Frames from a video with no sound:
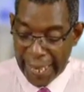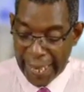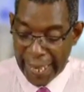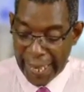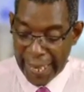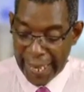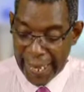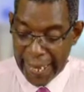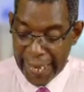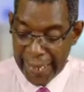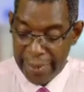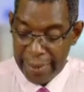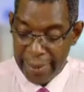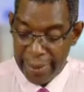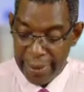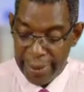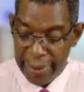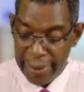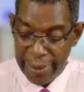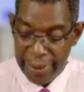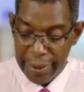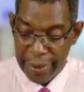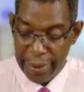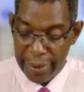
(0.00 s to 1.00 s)

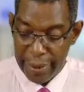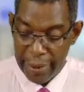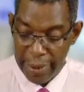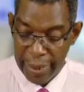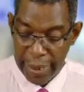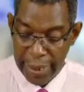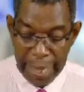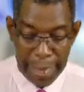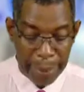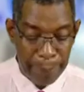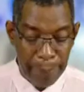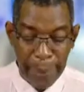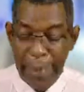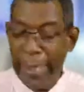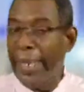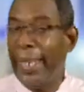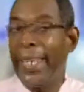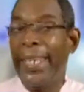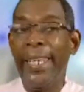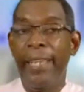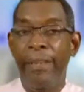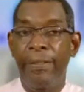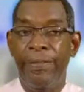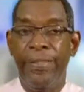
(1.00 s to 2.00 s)
And I
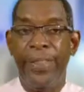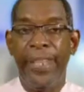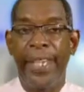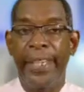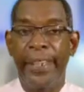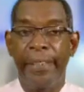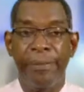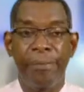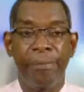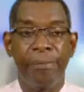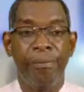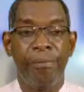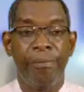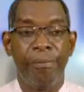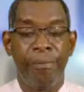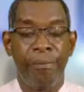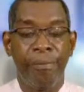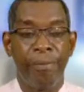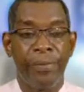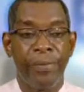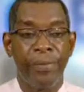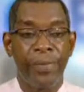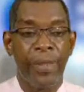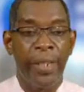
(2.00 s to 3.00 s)
believe that
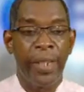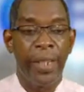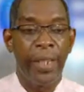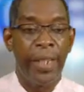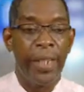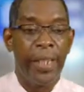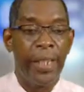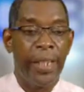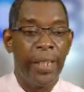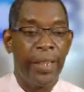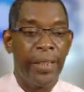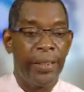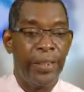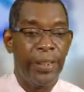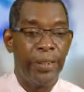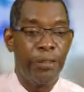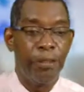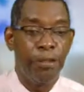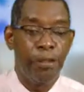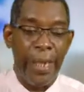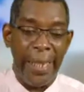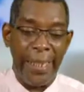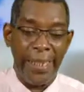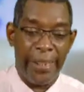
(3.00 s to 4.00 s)
the
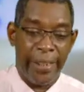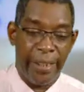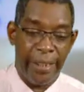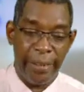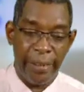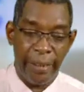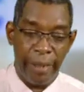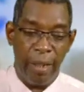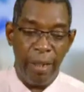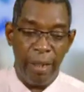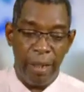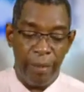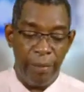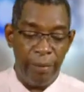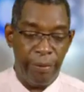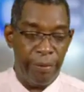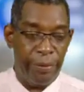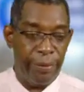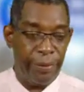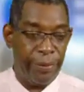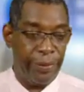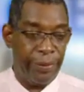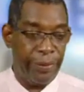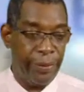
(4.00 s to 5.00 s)
rest
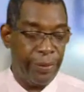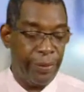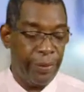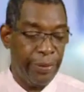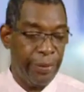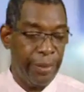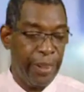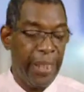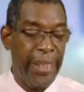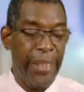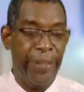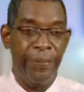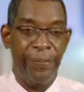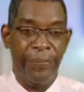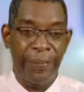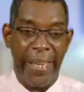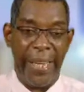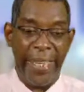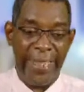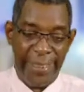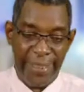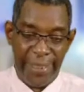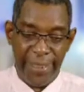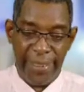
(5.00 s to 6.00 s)
of
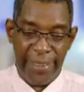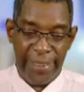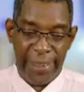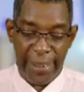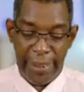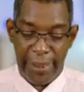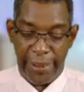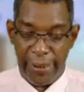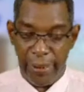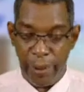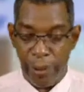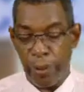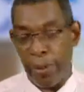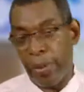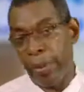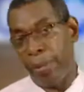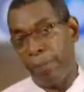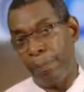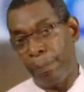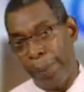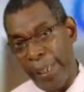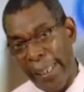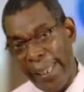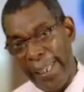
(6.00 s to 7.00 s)
events that
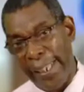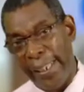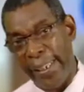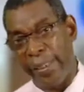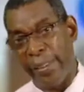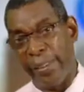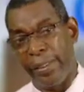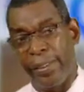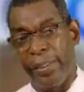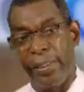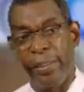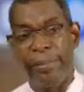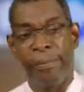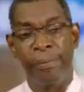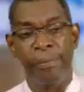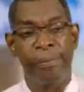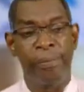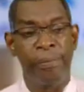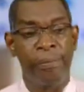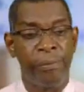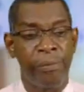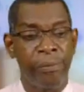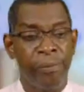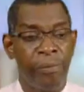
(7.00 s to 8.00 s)
took place
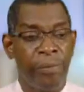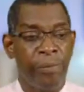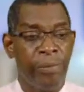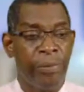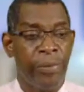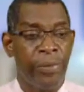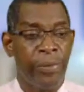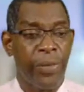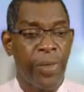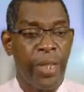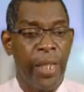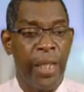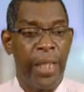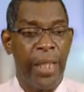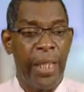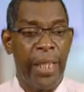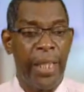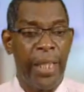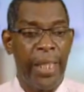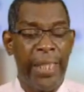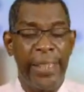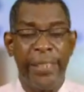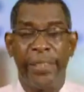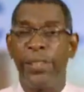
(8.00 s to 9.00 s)

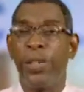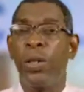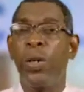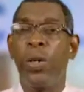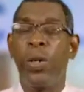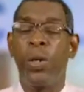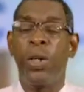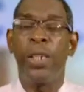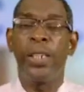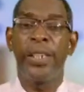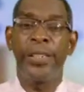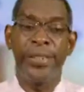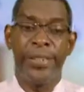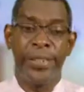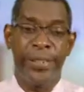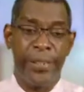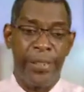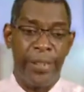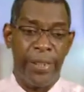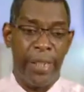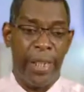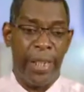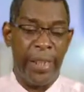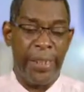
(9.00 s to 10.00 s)
is
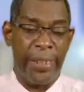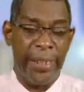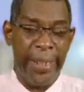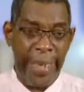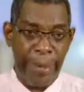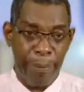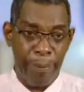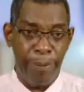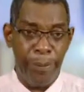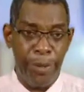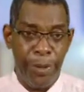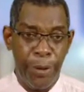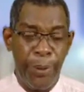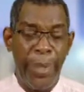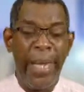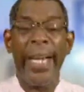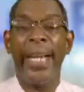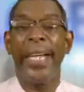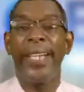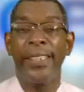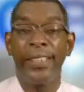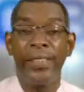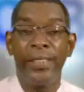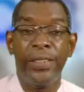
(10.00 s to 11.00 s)
God's attempt to
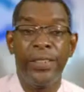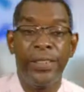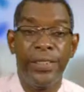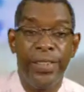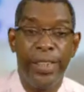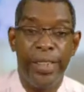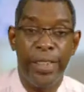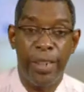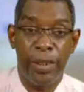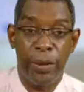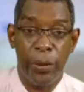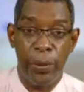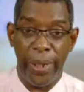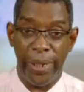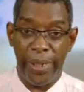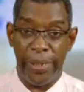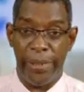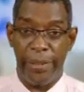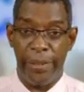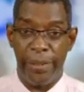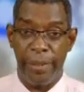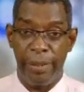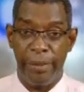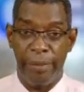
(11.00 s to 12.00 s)
answer that
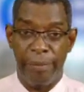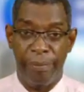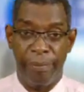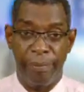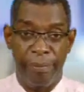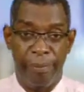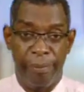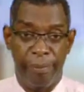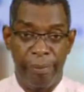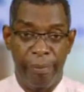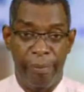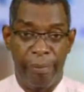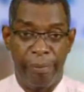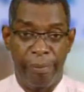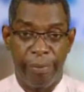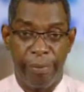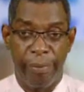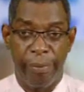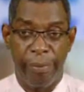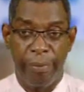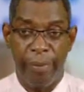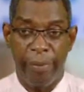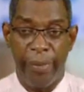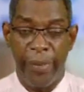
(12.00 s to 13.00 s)
question
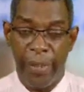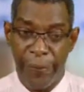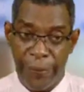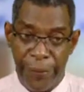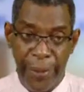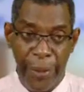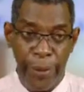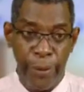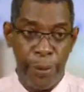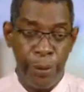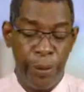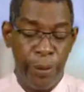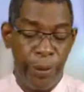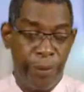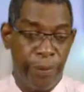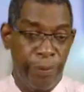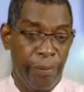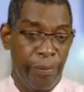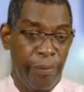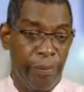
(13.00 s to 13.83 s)
to Pharaoh.